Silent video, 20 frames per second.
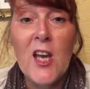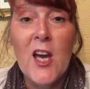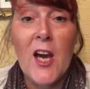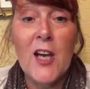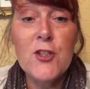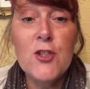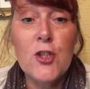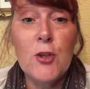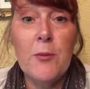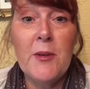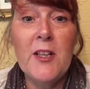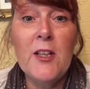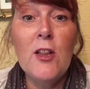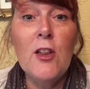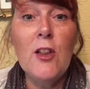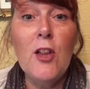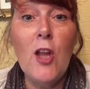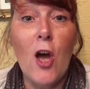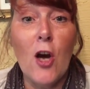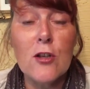and doing
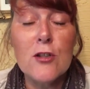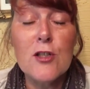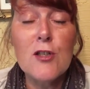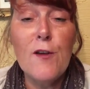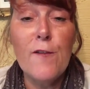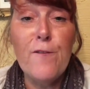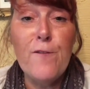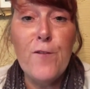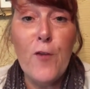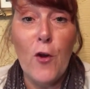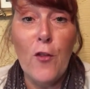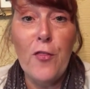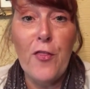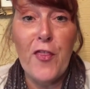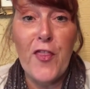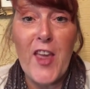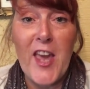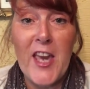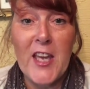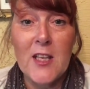lots of fun
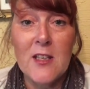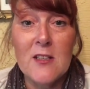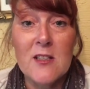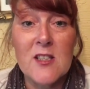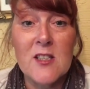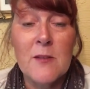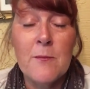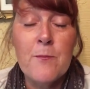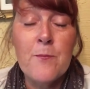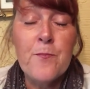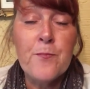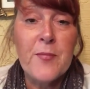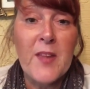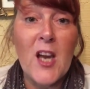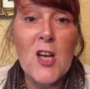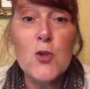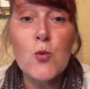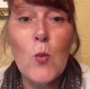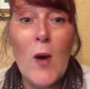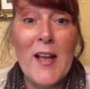things
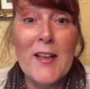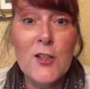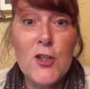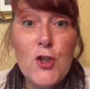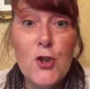as well as